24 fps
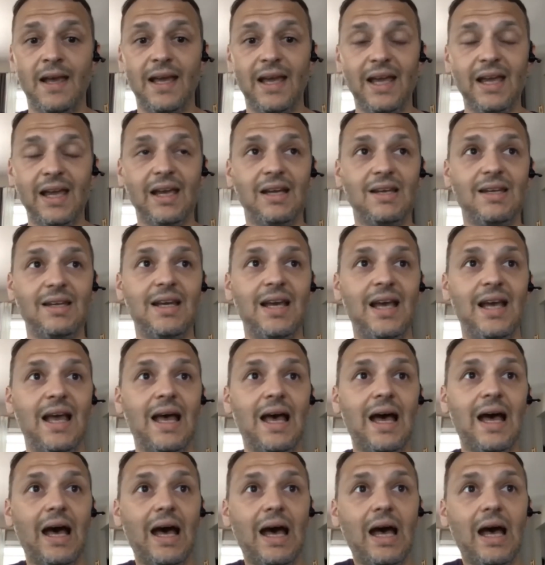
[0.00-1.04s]
And
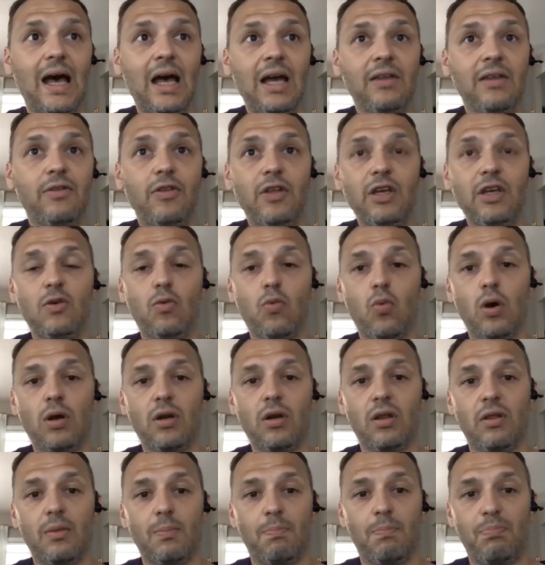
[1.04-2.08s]
I think one
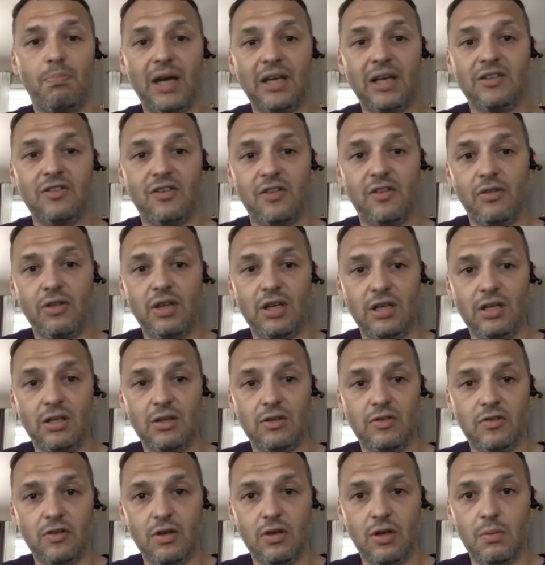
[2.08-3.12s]
of the best things
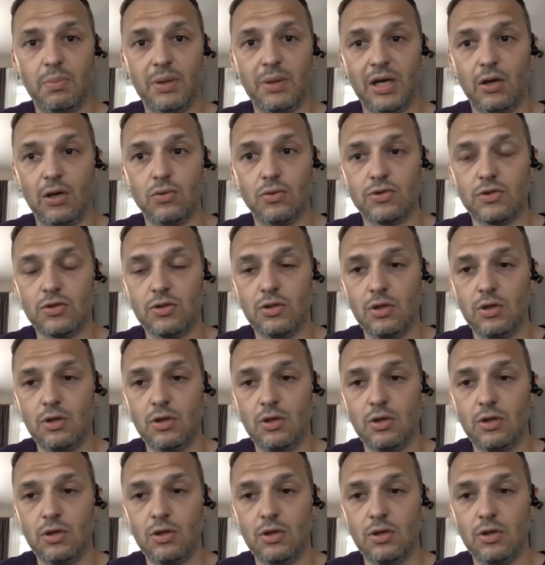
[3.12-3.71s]
about